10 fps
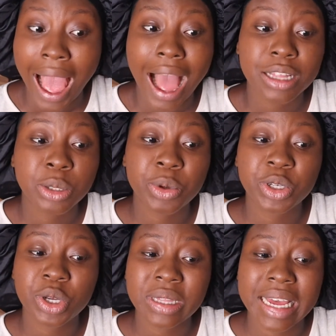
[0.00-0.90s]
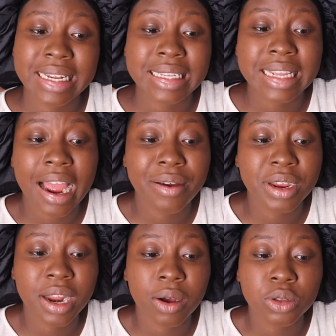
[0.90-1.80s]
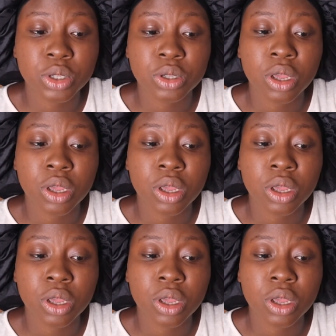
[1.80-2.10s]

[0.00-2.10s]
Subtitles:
and to ensure that it is carried out